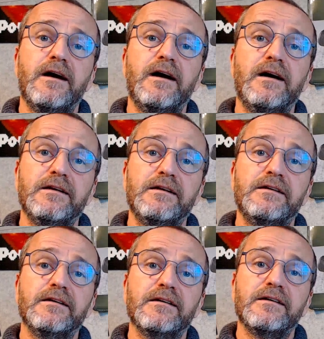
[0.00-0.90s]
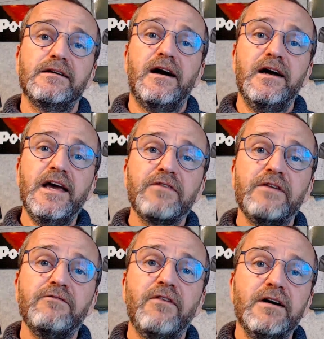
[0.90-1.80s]
And I
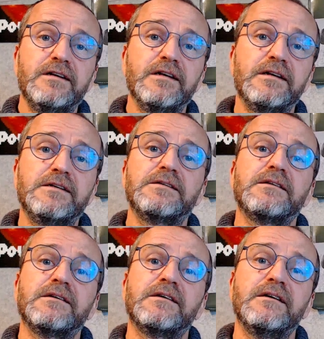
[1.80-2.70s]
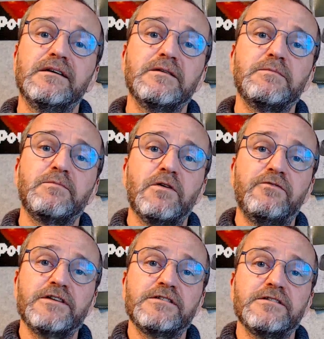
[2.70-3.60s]
have invited
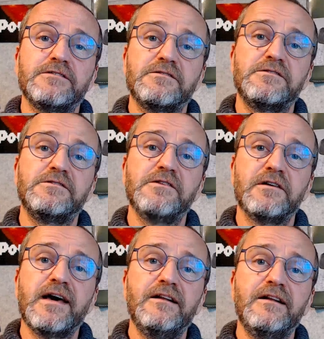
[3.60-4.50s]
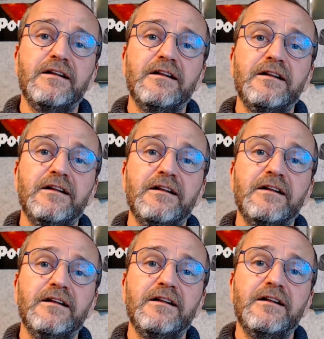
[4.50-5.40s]
Professor John Hald
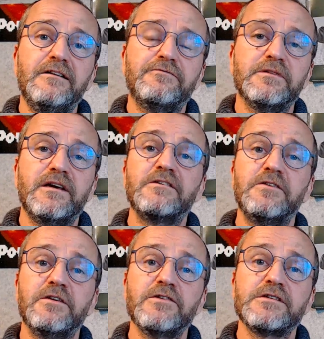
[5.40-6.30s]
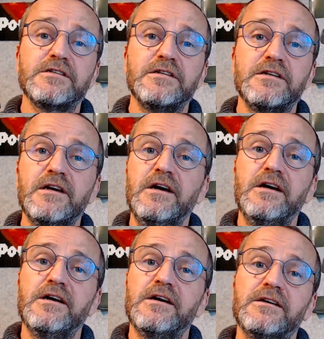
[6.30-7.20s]
from the Danish Technical
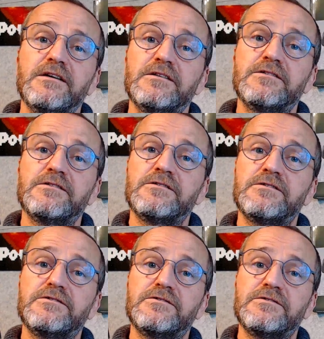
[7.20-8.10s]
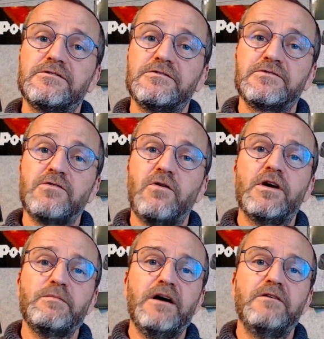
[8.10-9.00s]
University to
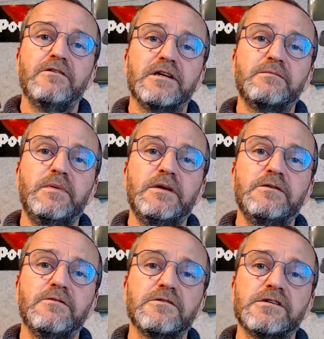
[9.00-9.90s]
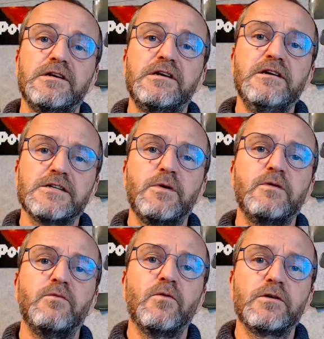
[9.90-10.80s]
talk about it, because he has
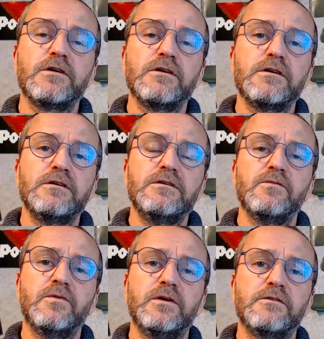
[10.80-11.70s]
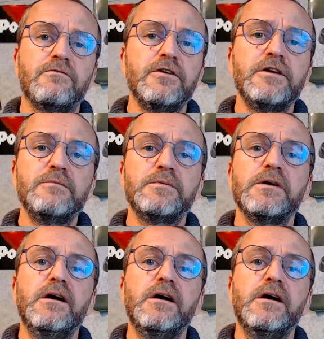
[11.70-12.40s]
been working with creep